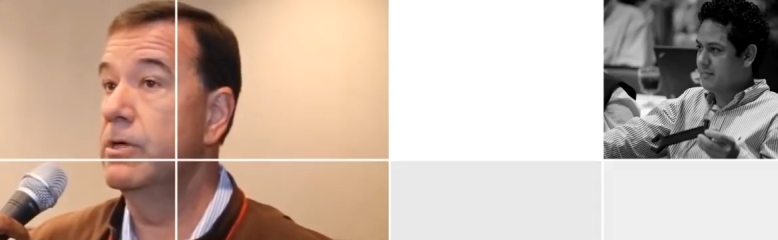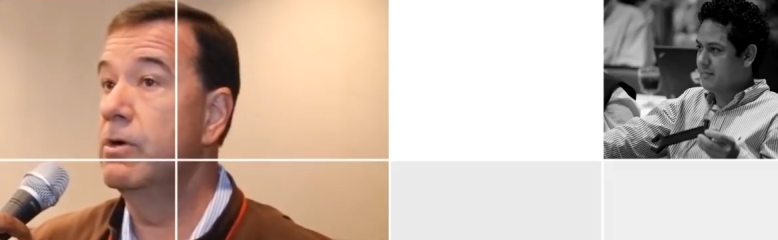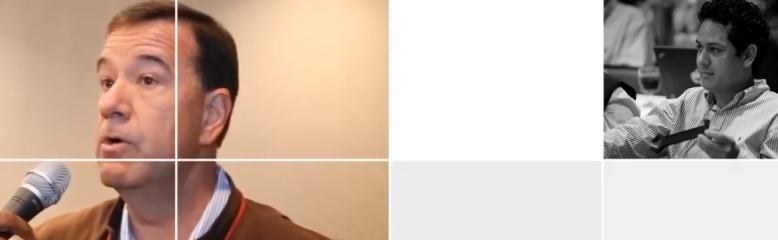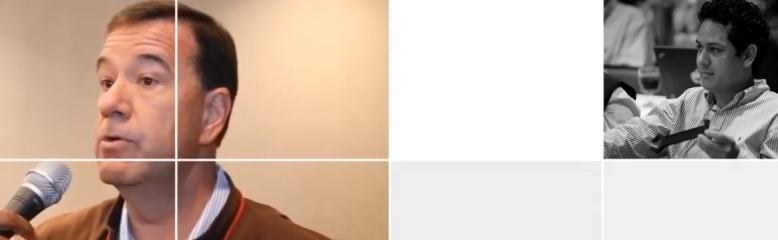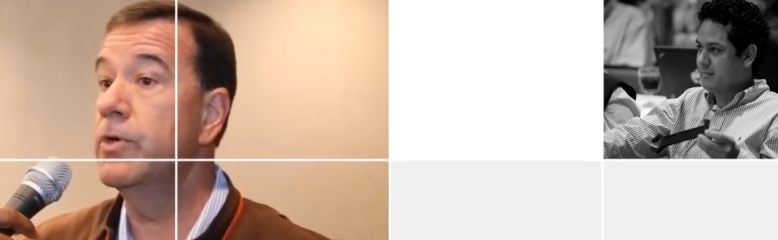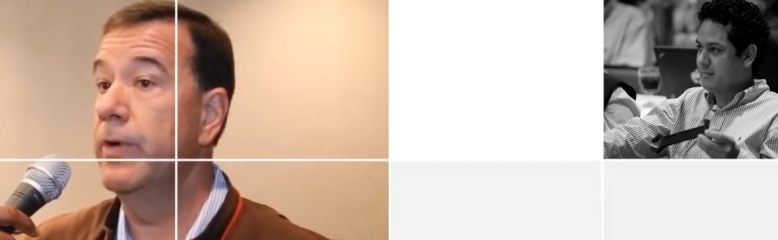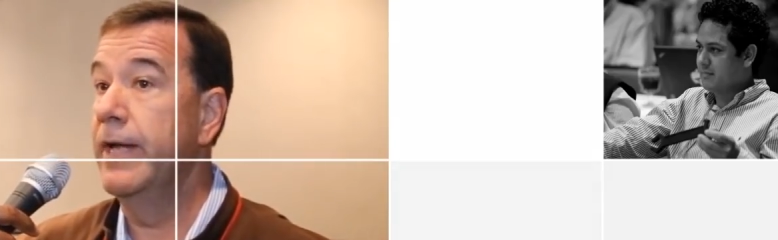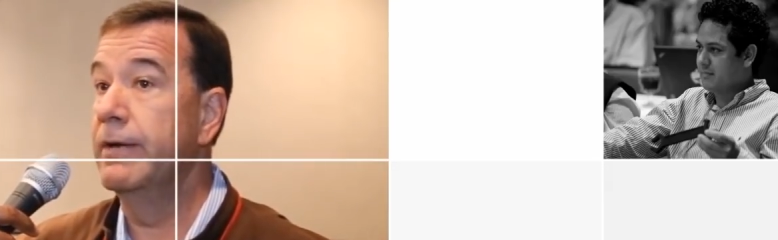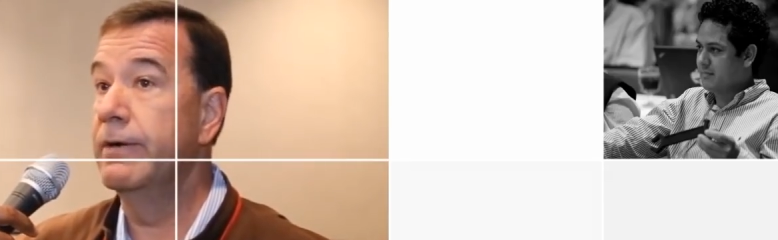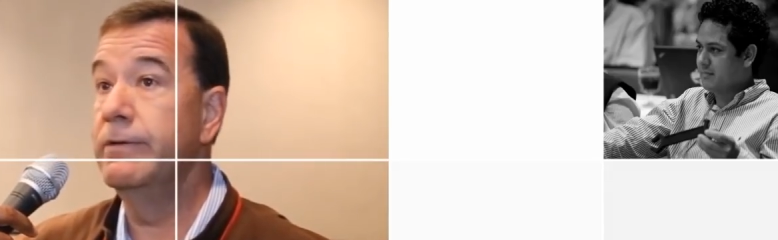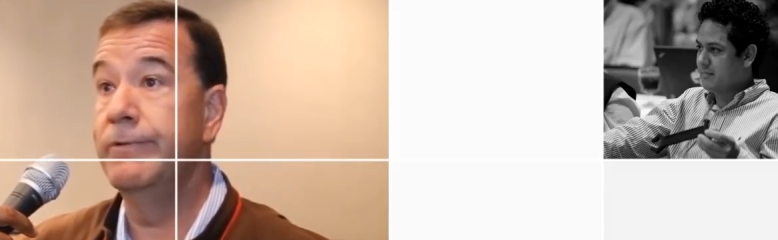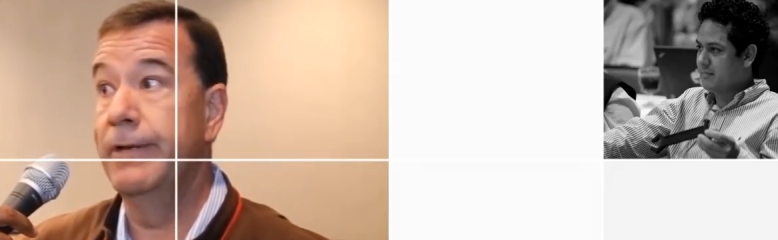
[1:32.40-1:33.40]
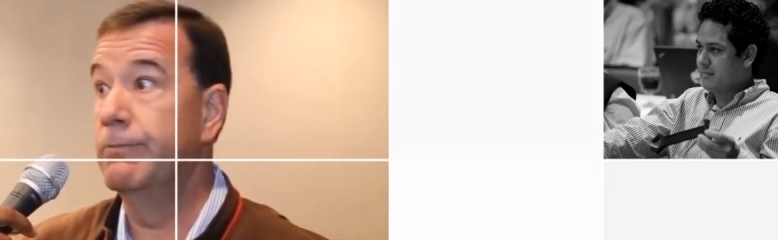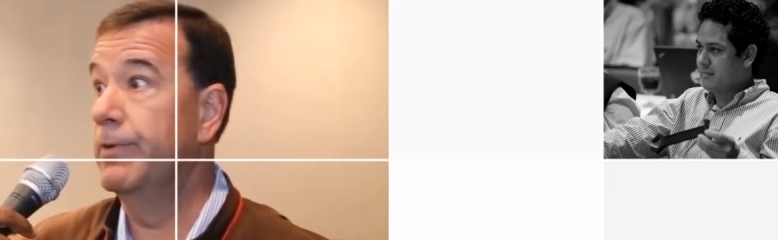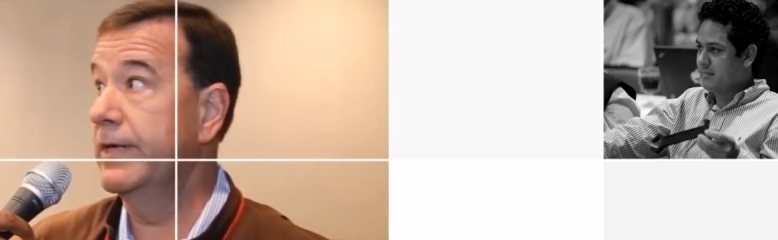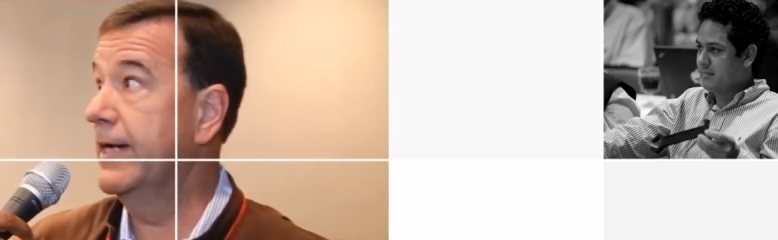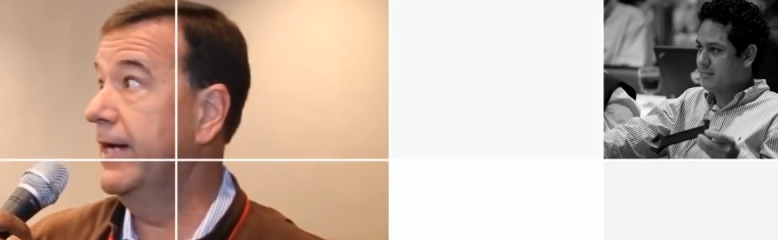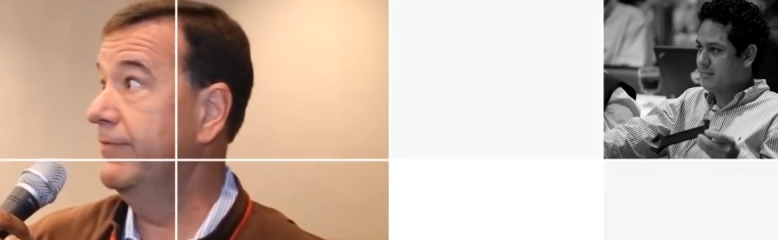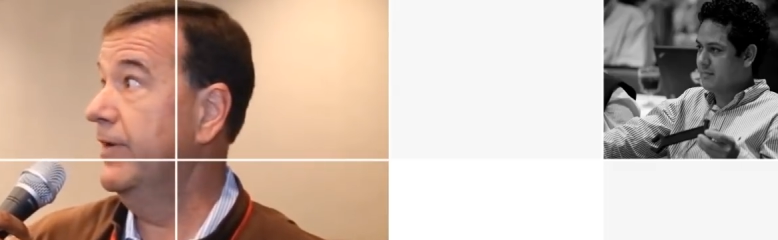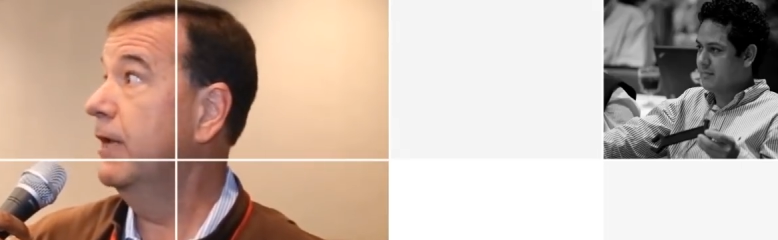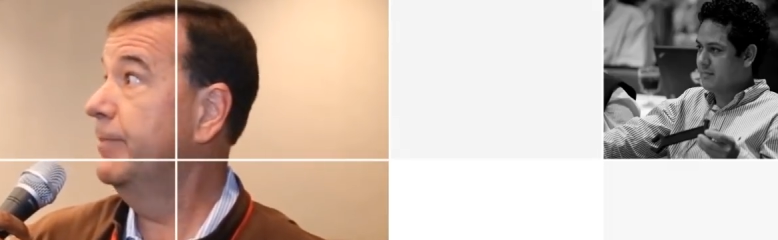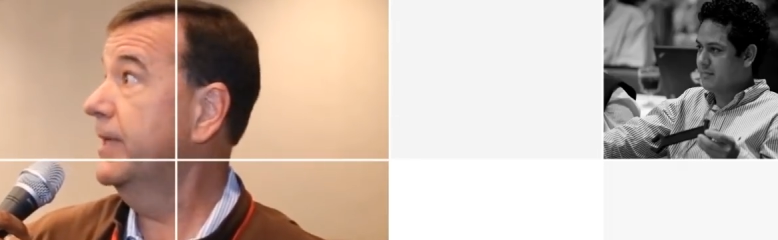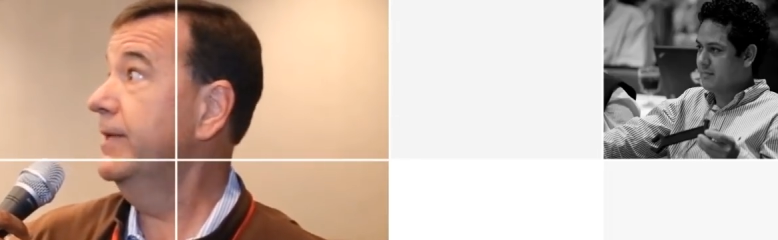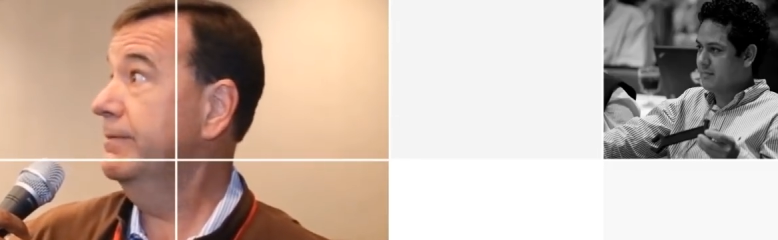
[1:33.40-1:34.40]
Speaker 1: Zoho Creator. We had one guy
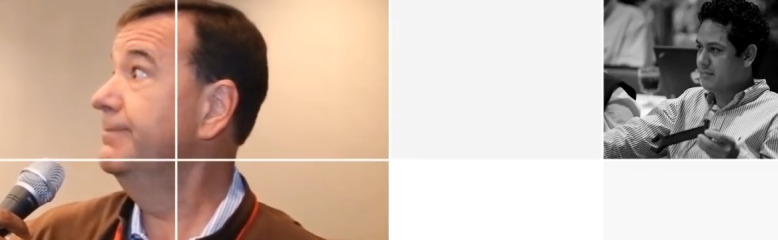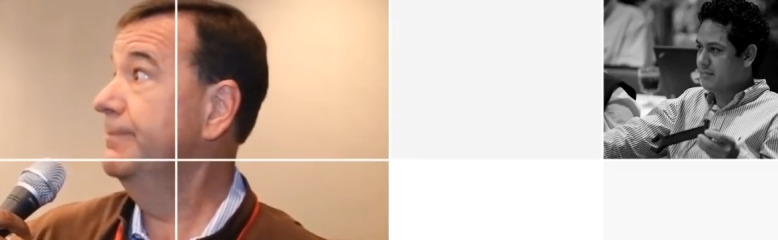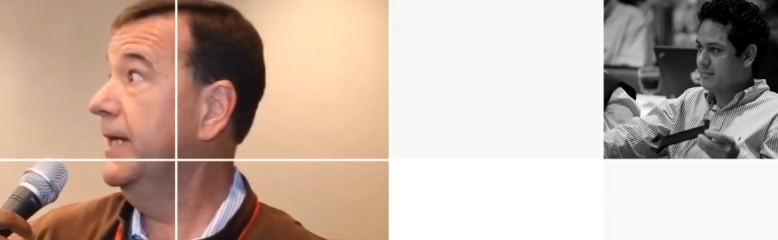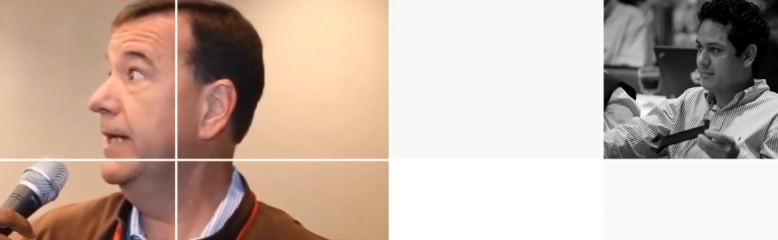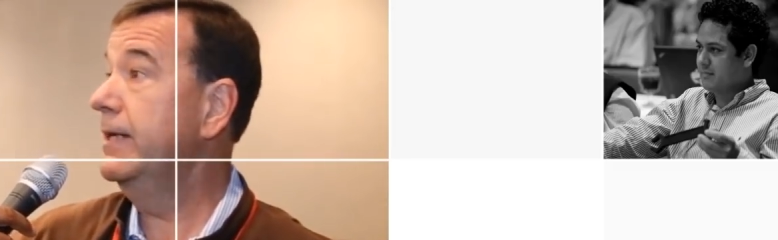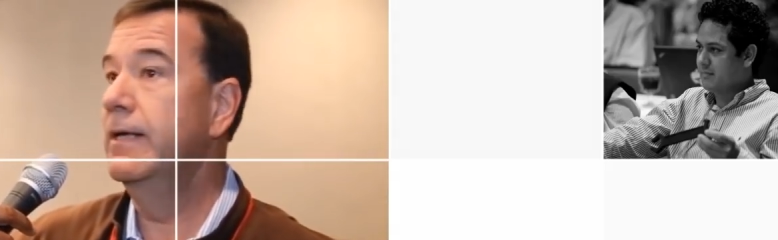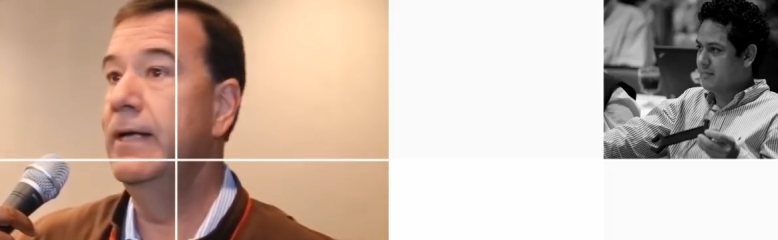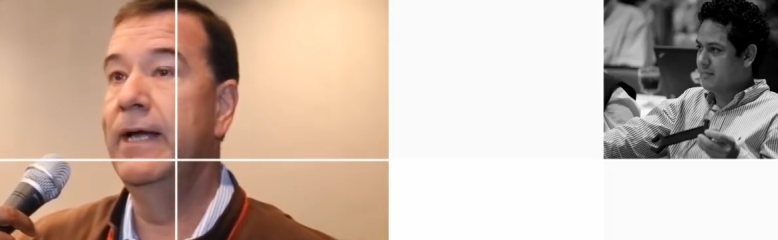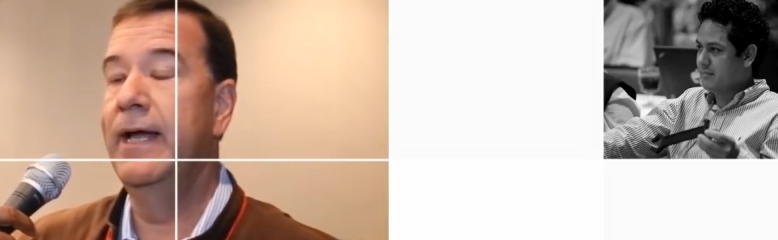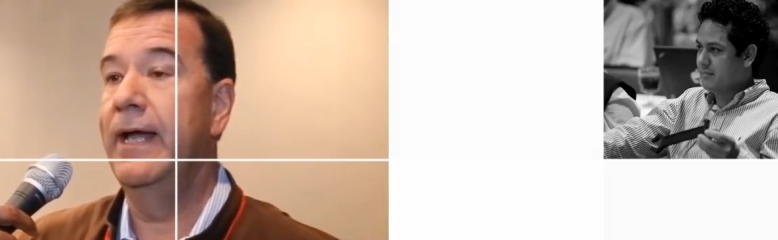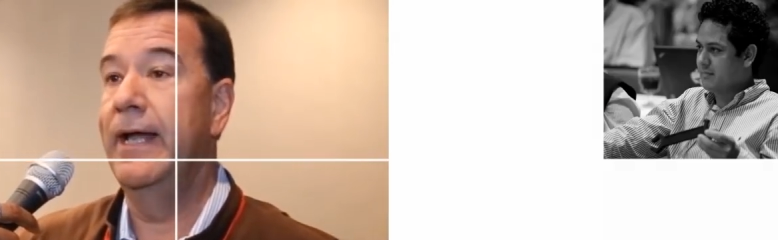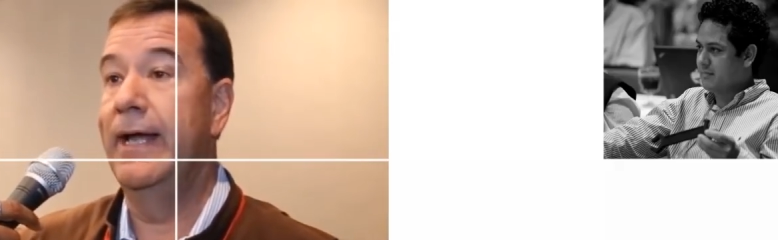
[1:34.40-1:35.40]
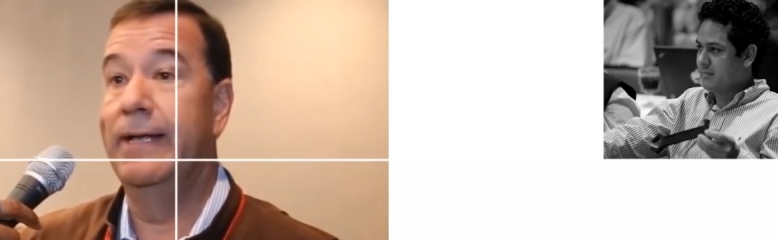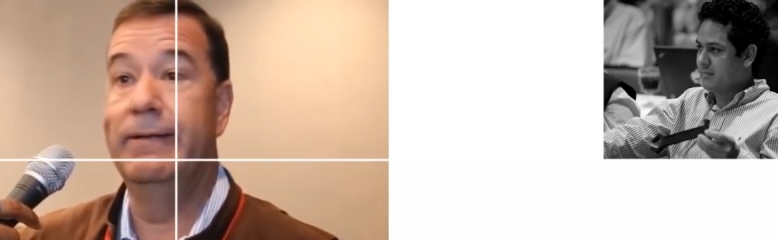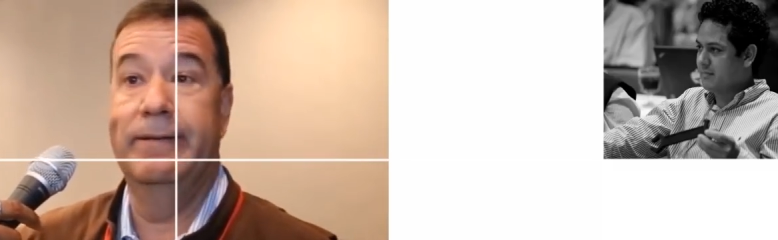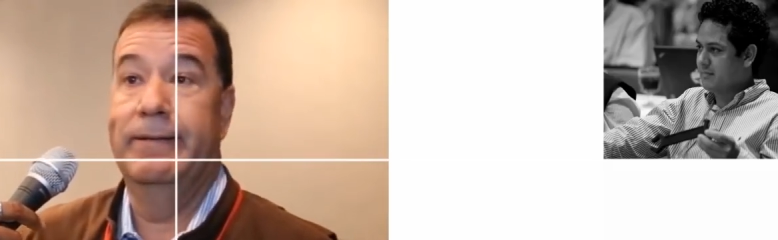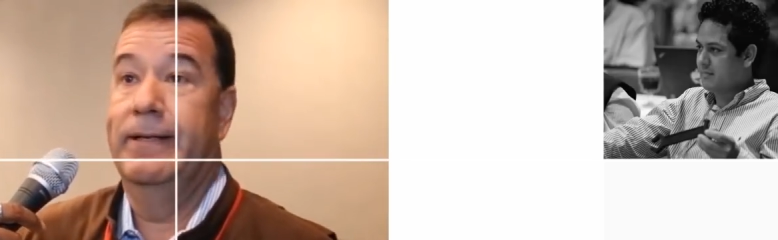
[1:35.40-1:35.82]
developing it, me, and